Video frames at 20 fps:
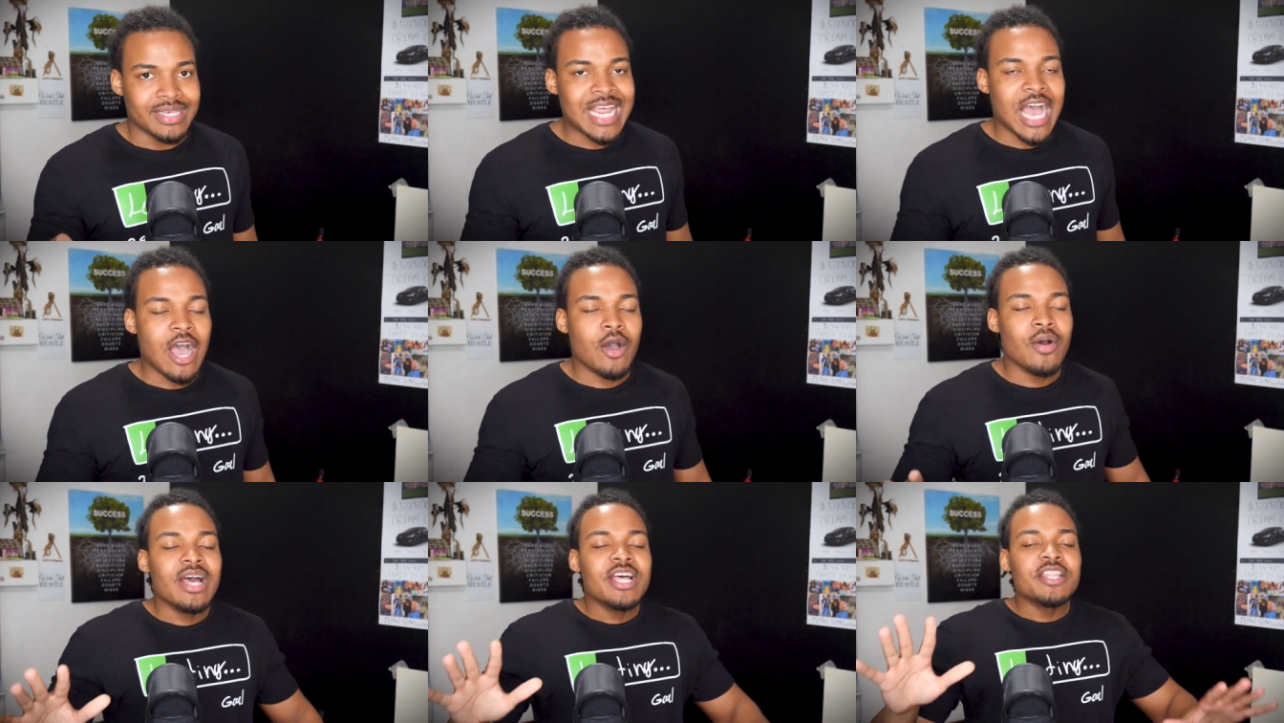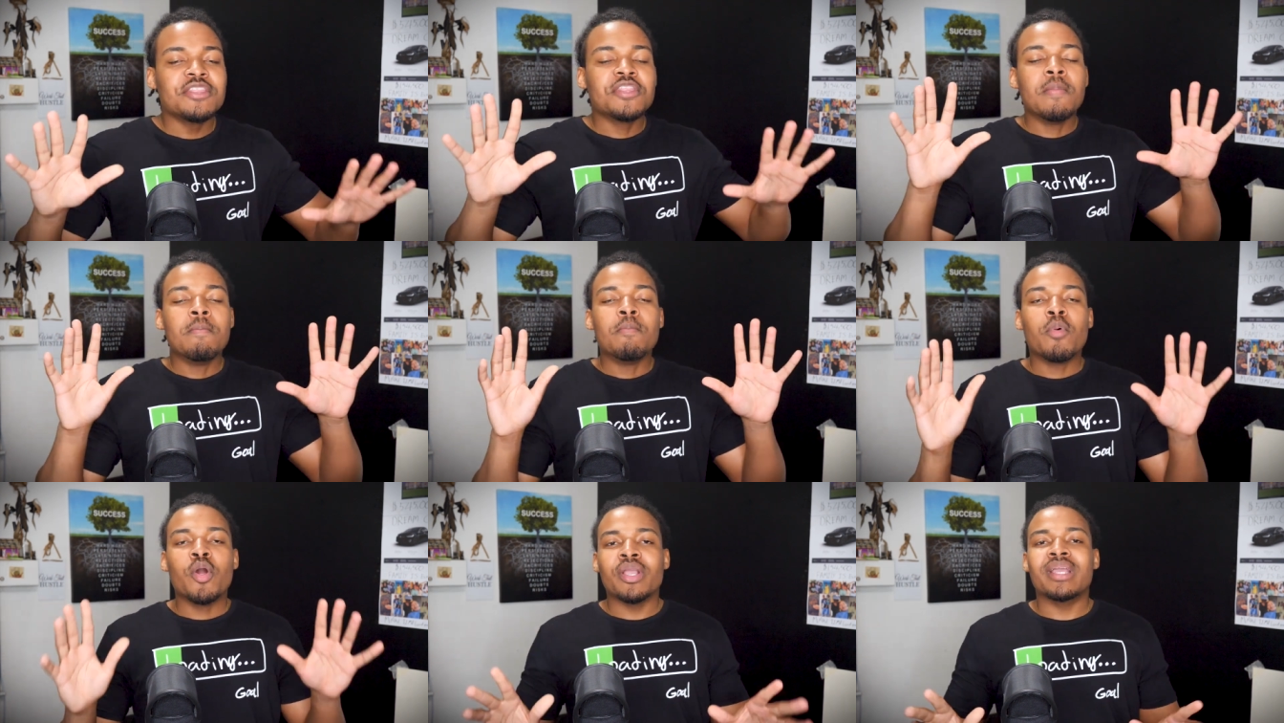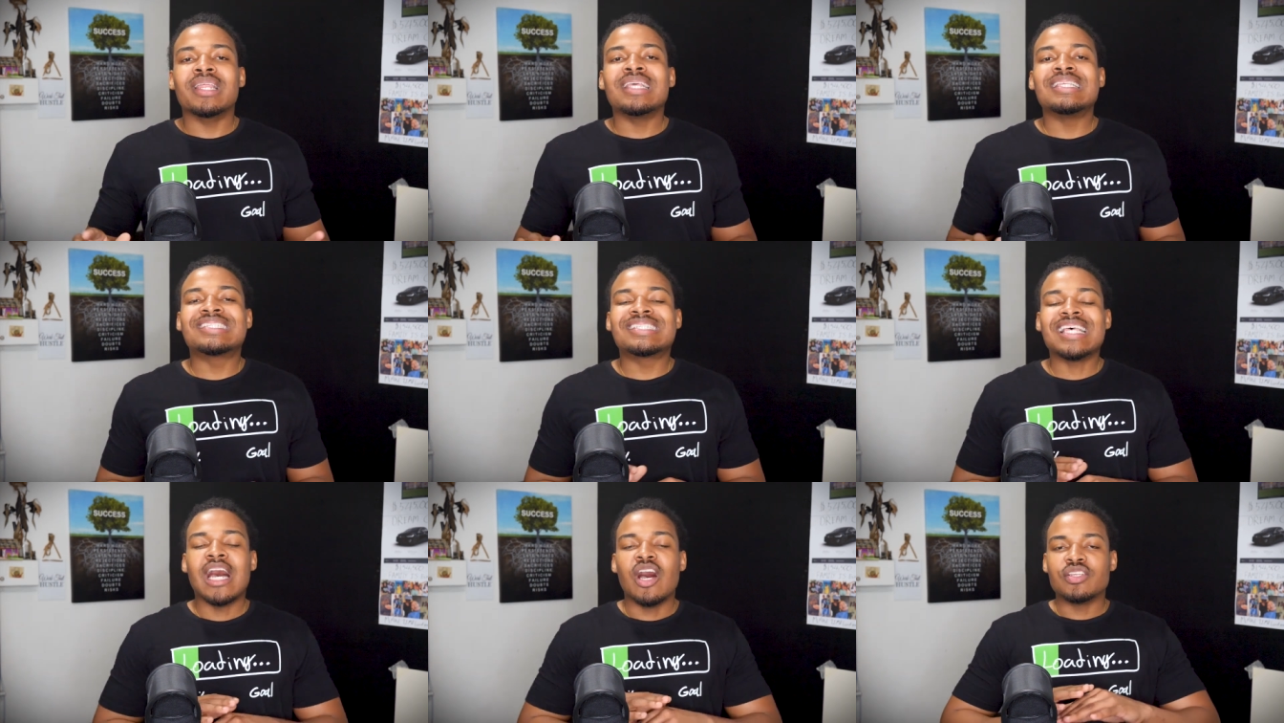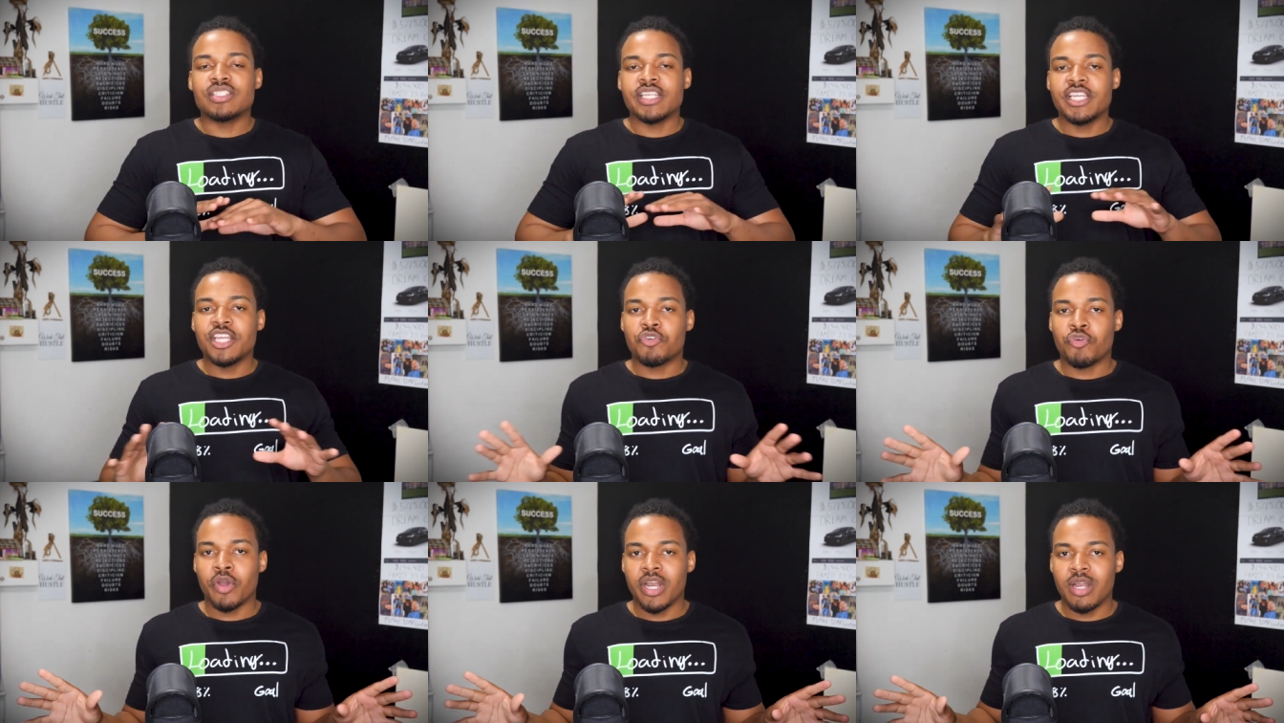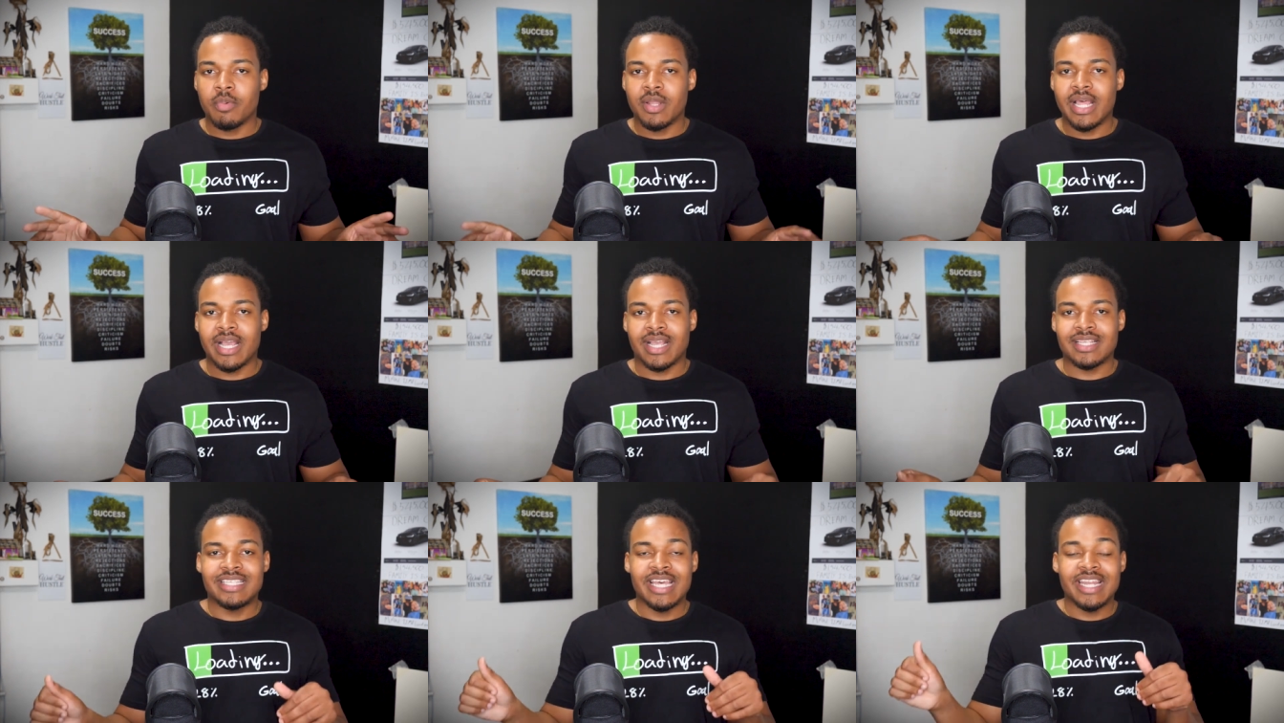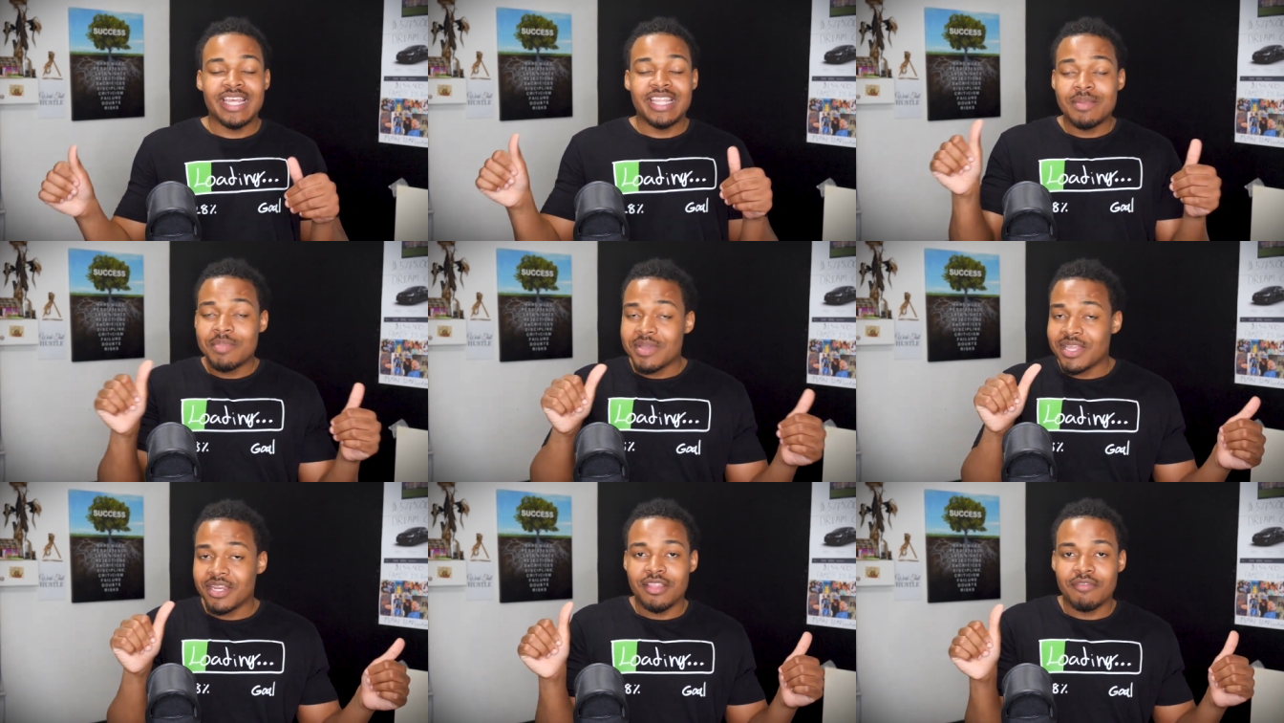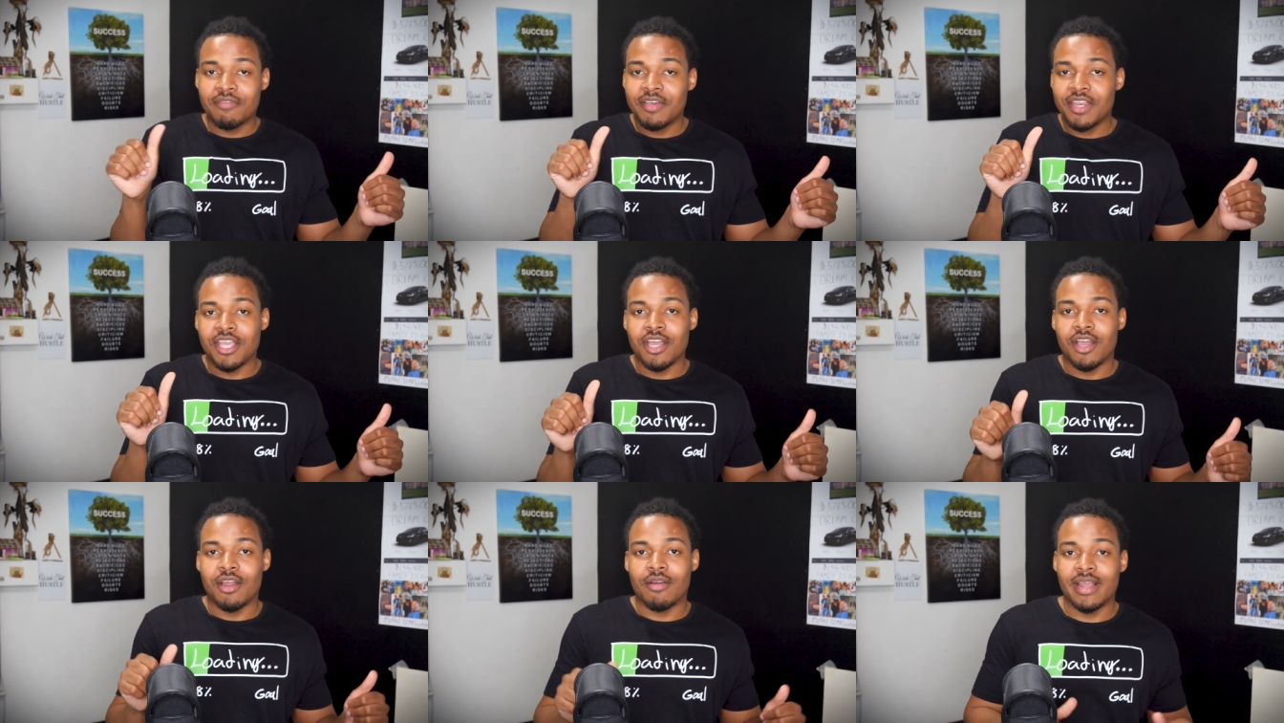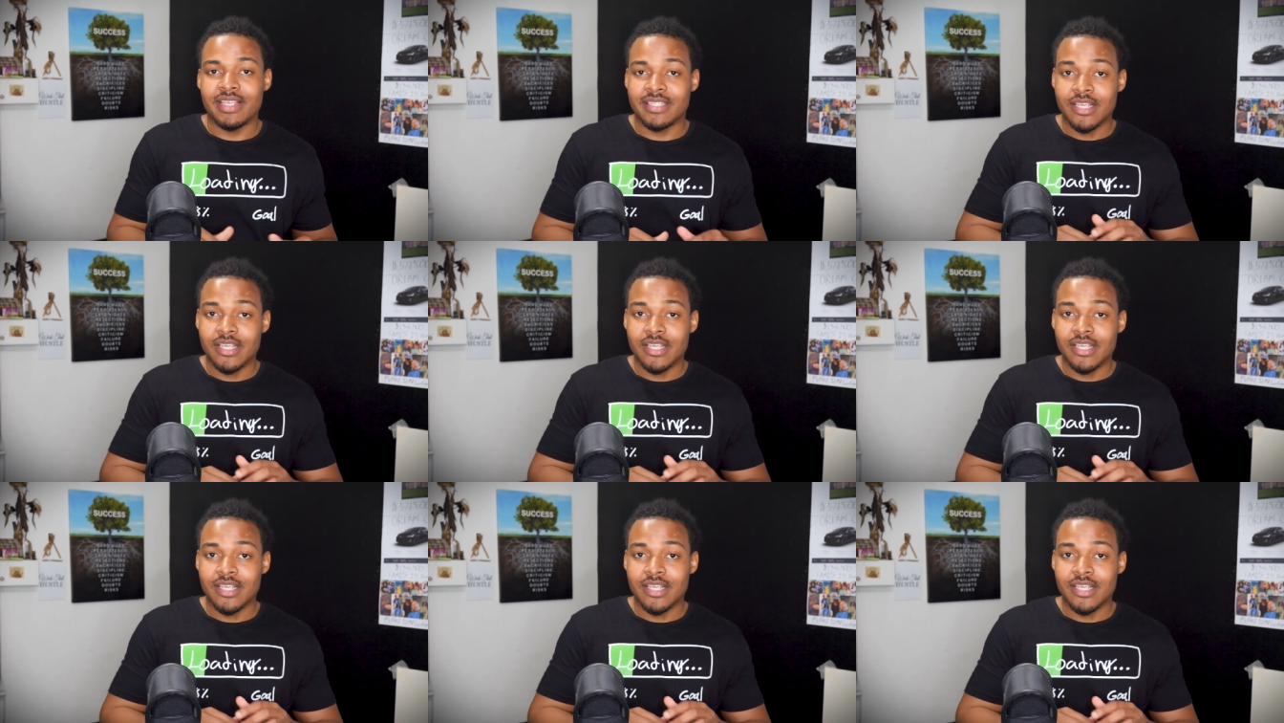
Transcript: Now, the marketing sounds incredible, like I said in the beginning of the video, right?